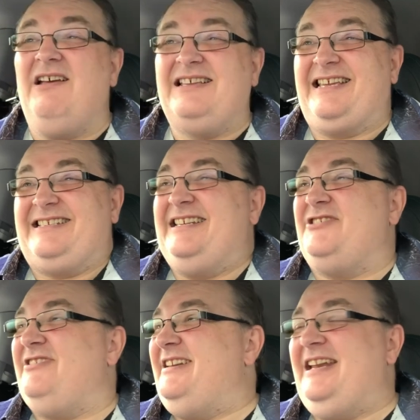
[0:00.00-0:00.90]
So that's
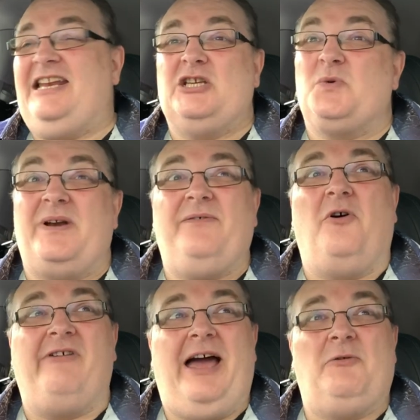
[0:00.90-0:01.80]
literally nearly a
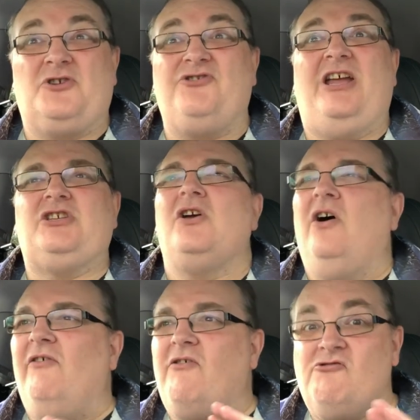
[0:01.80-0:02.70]
24-hour stretch
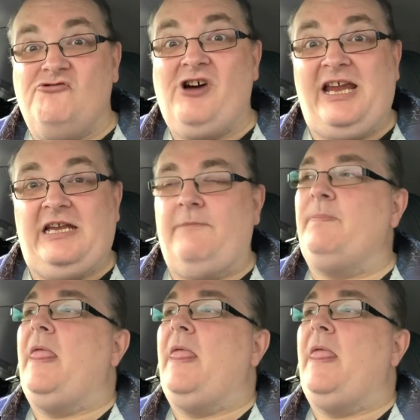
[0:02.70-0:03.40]
of rain.